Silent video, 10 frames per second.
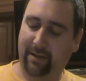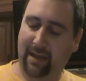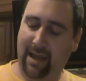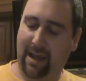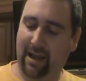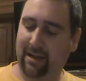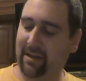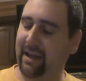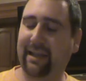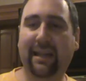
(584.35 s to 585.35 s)
and
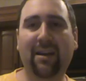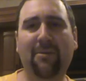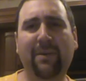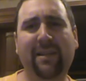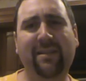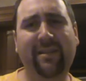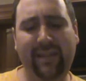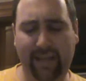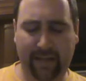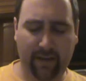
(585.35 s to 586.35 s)
I cannot wait to
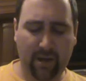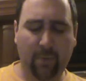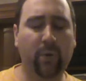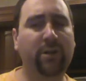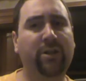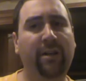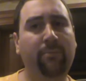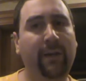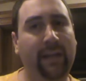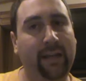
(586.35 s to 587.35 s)
see where Judd
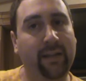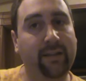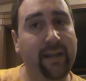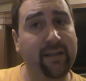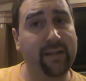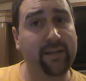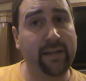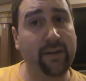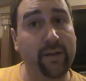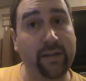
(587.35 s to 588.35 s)
Winnick takes his
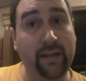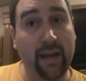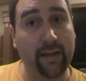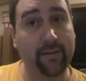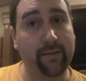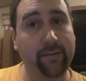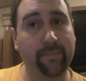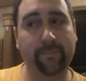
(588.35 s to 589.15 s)
series next.